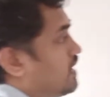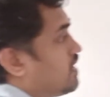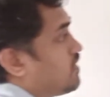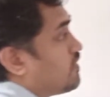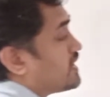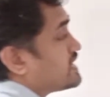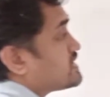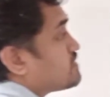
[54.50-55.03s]

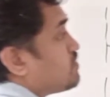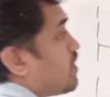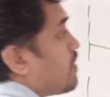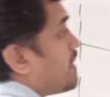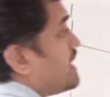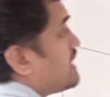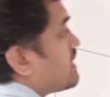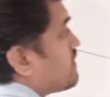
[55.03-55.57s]
what is
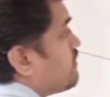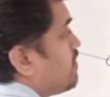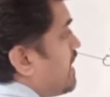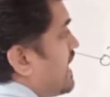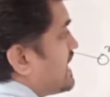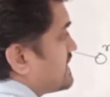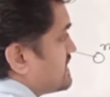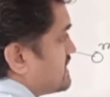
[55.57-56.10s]
moment of
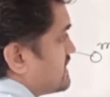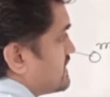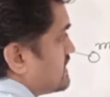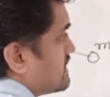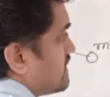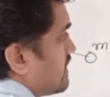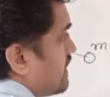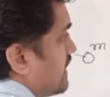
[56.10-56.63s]

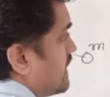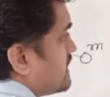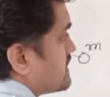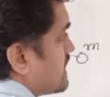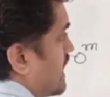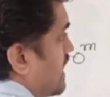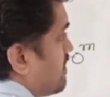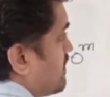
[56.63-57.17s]
mass? It is
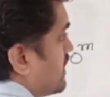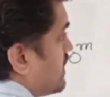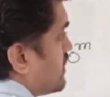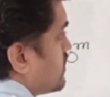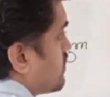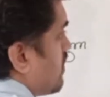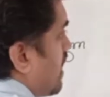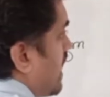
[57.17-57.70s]
m
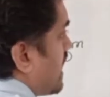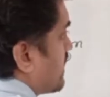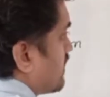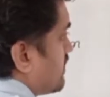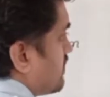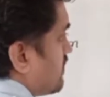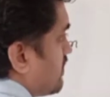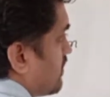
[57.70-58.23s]
into r,
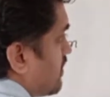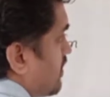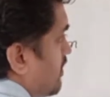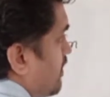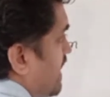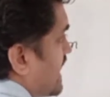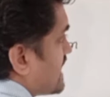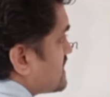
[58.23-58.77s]

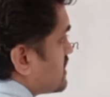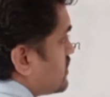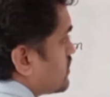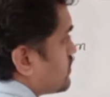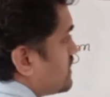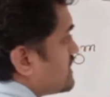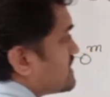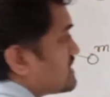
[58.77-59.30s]
mass
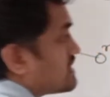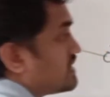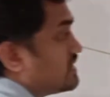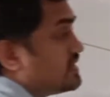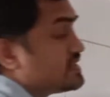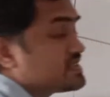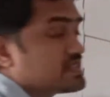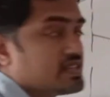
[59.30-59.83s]
into its
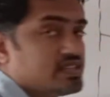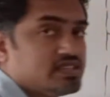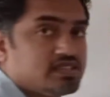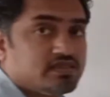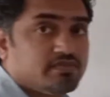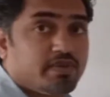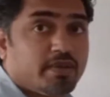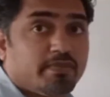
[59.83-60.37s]
distance,
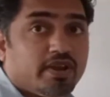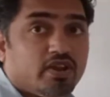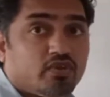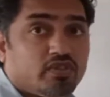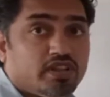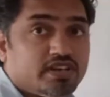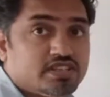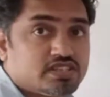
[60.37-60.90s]

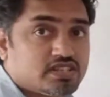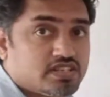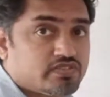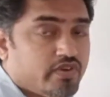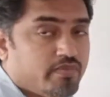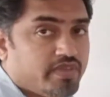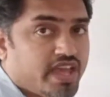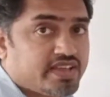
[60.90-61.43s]
perpendicular distance
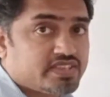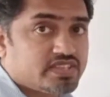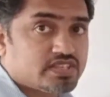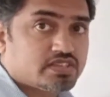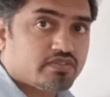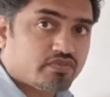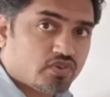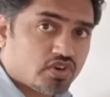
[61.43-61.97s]
from the axis
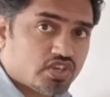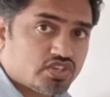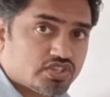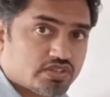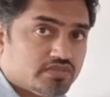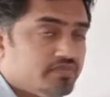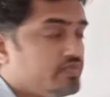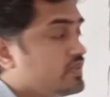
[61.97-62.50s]
of rotation.
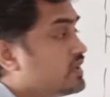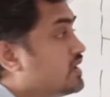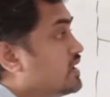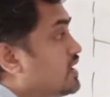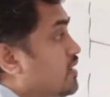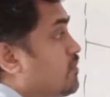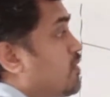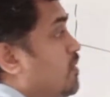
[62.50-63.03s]

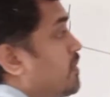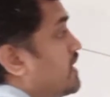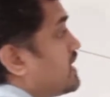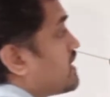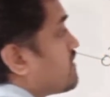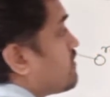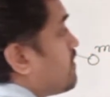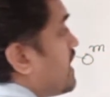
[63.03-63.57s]
Moment
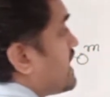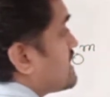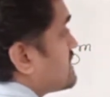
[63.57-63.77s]
of mass,